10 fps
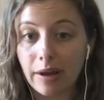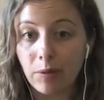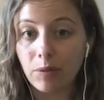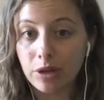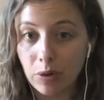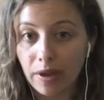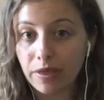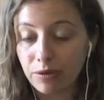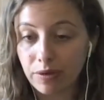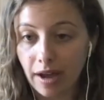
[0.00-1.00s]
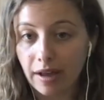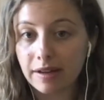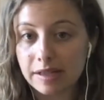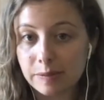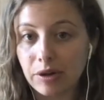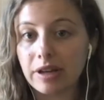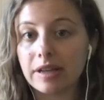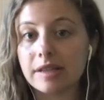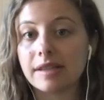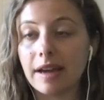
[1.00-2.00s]
And I went through that
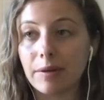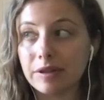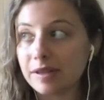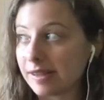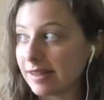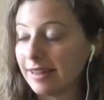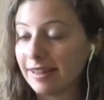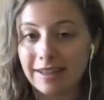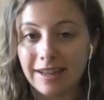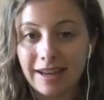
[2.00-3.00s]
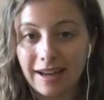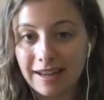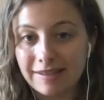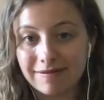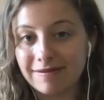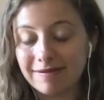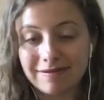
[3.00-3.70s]
experience, and that was I